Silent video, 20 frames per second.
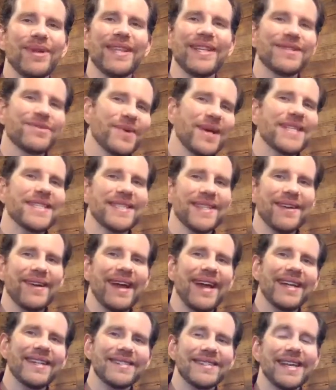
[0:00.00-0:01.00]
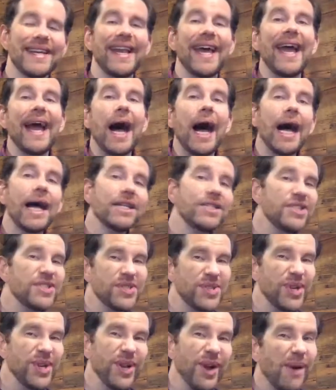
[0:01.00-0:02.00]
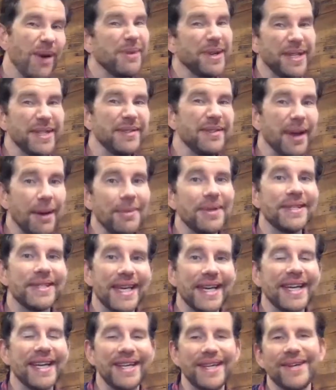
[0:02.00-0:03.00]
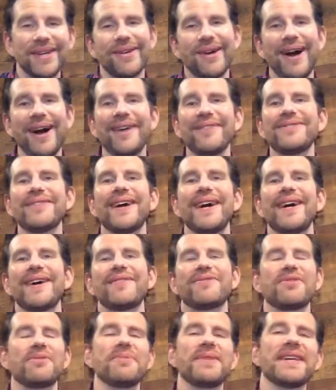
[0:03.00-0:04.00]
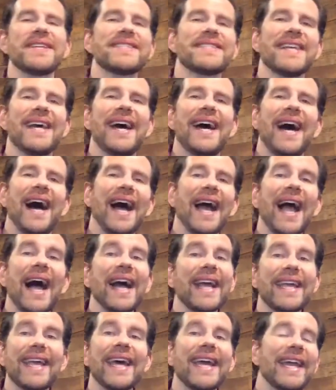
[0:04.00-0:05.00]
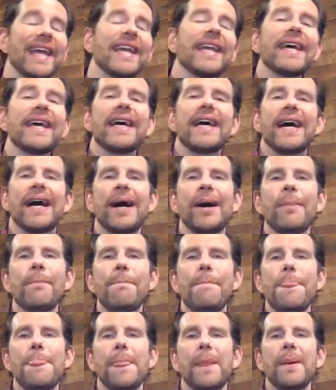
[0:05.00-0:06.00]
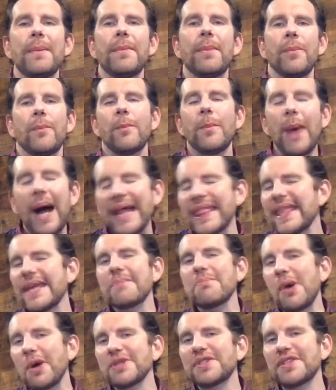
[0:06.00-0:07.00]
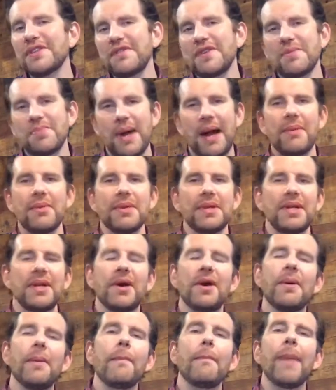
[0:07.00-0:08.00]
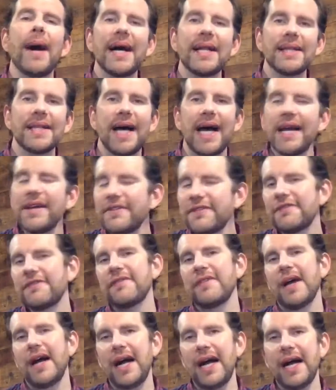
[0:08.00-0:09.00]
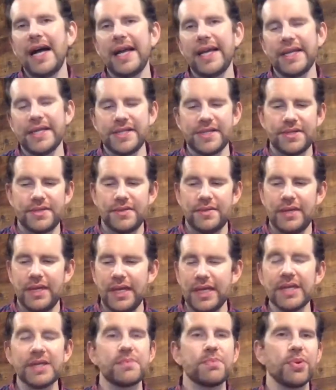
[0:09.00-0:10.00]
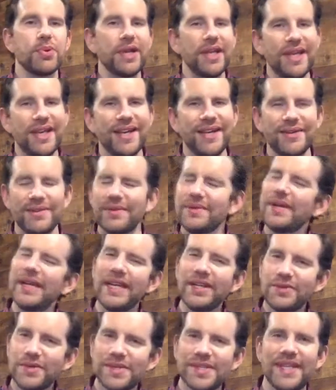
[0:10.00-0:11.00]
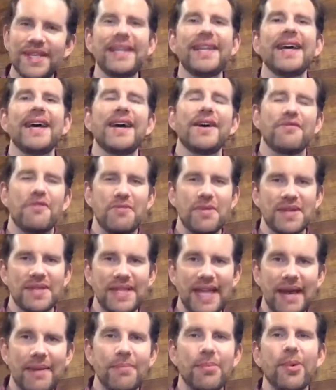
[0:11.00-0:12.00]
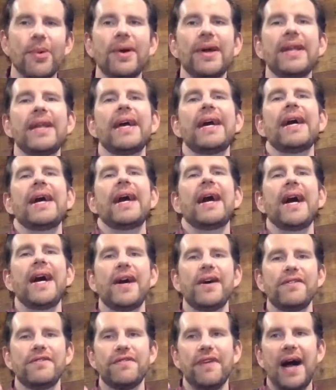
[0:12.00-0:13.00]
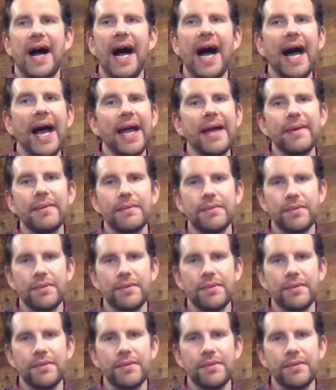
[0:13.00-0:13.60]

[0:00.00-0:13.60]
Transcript: that's raising their hand and saying, hey, just so you know, I'm going to take a year off from this. I get it. I think most of you probably know my life is pretty interesting from the standpoint of I